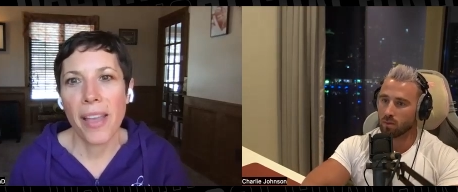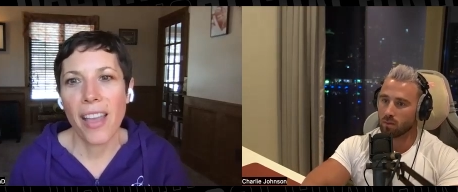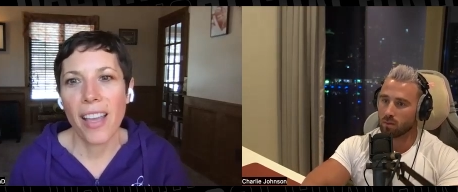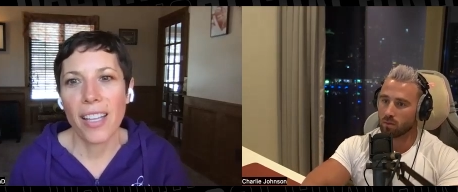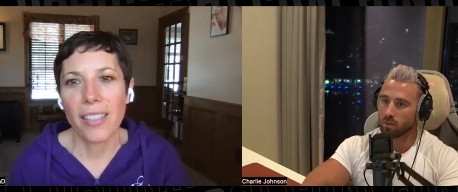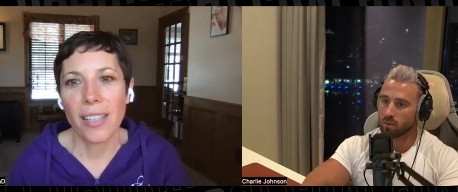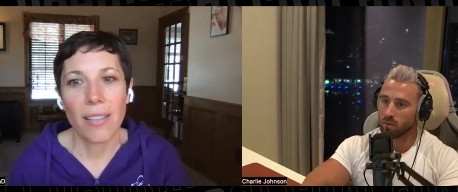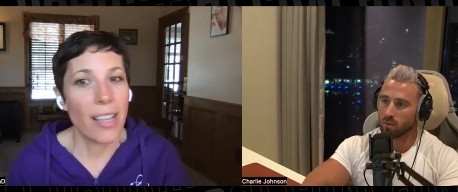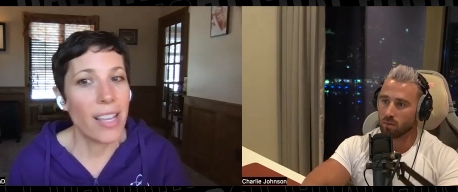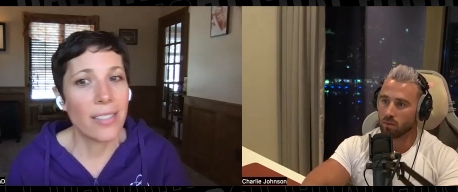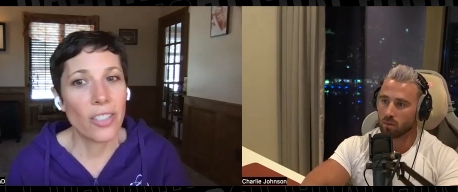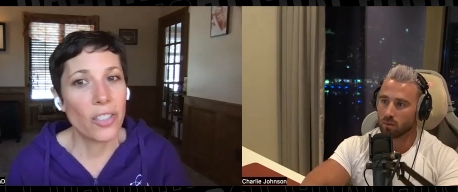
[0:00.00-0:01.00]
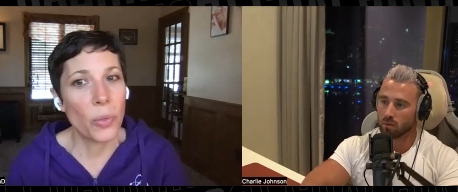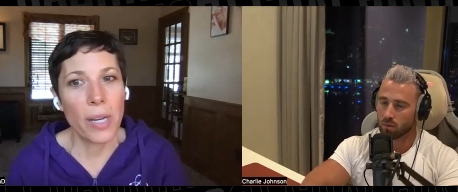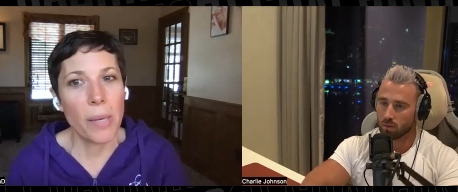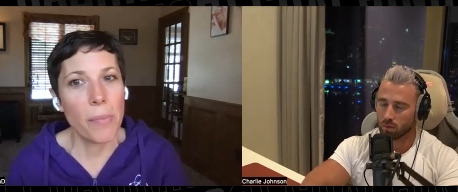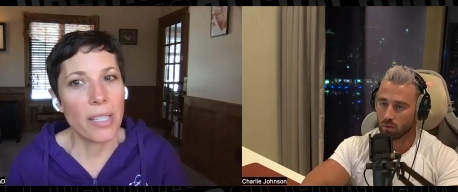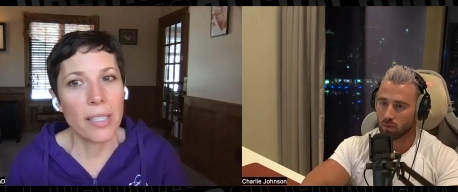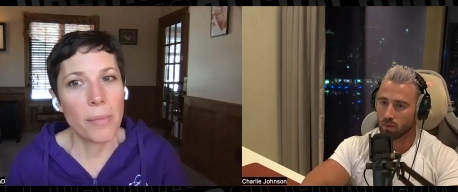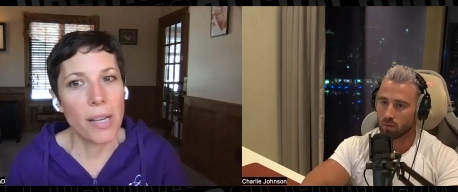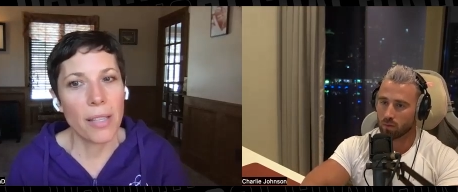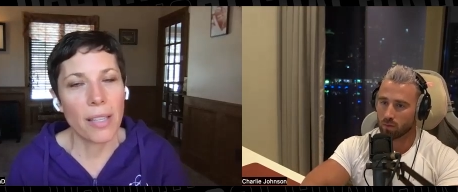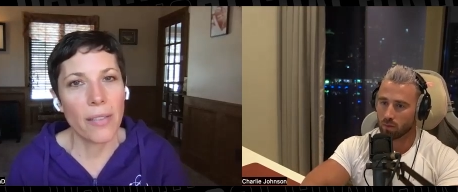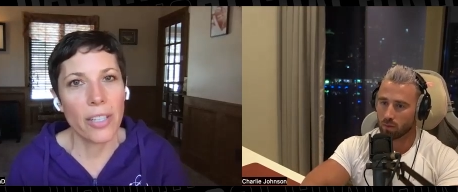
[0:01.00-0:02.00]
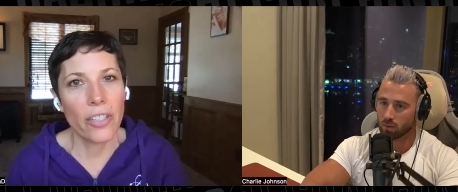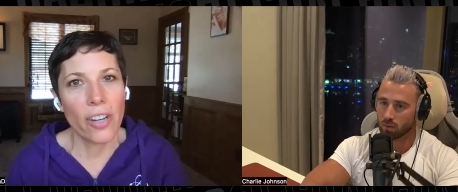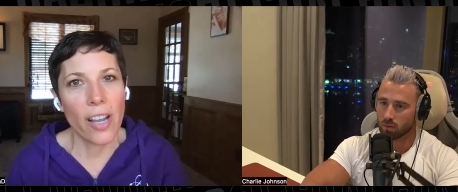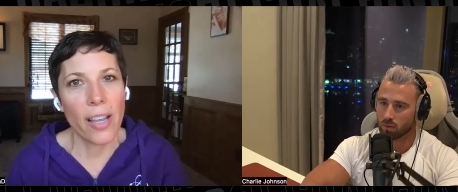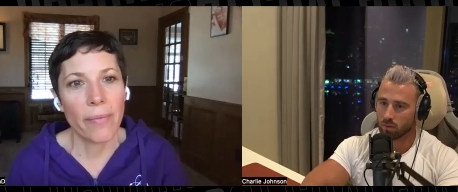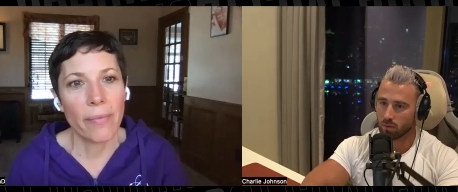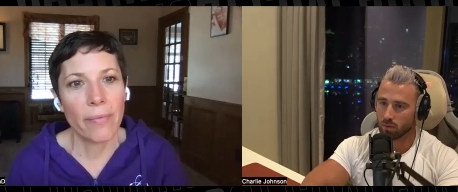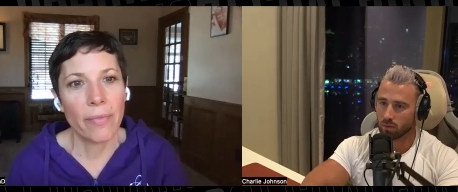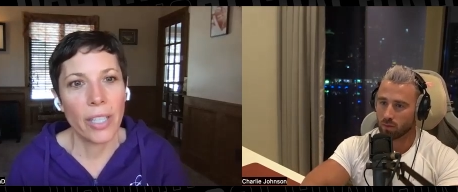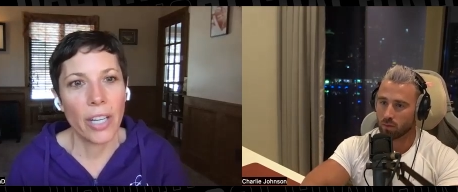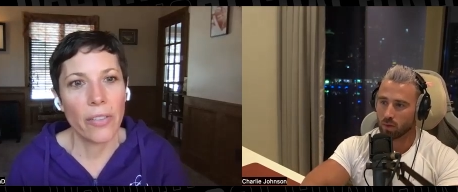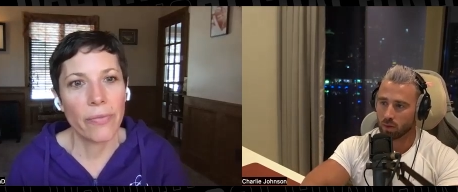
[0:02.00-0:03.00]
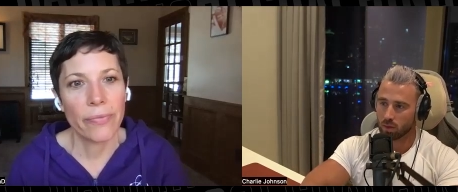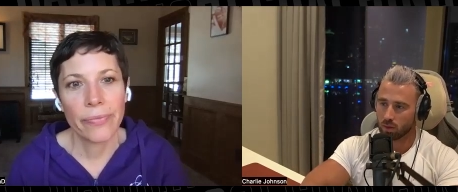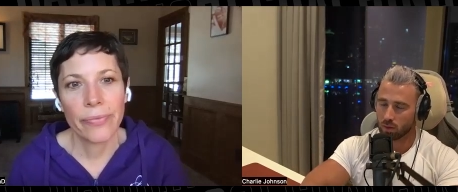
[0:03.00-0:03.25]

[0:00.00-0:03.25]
Speaker 1: And uh, yeah, it's just 20 bucks a month. Give it a try, you know.